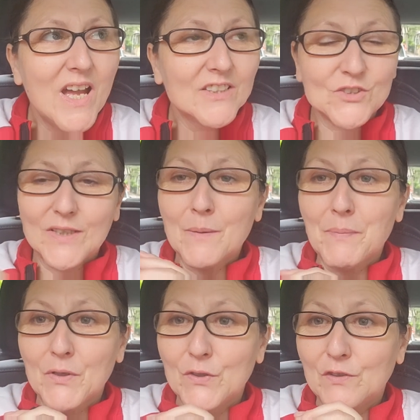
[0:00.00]
So, I had a
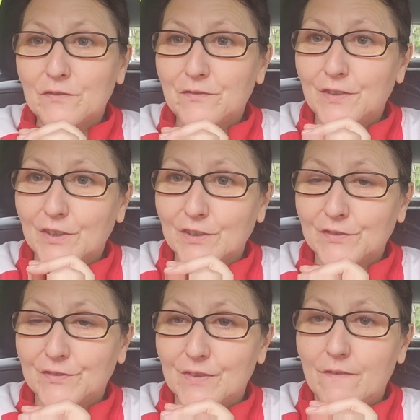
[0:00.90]
blue Ford,
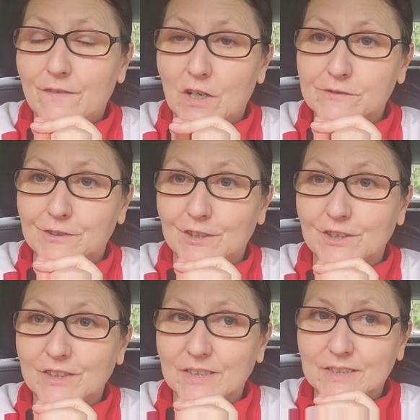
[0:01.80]
Ford
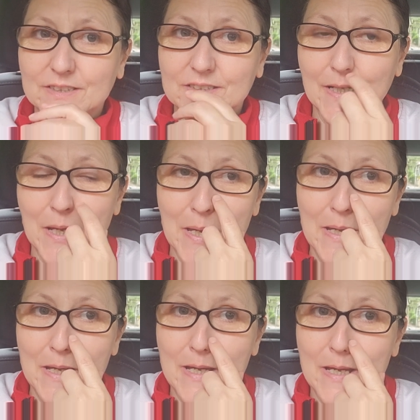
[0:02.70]
Focus
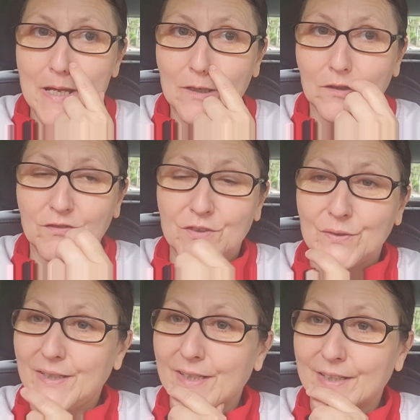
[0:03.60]
uh, a good few
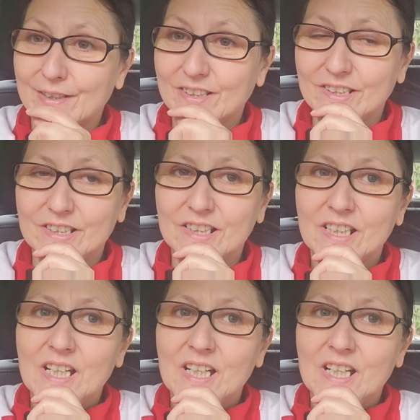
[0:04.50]
years ago.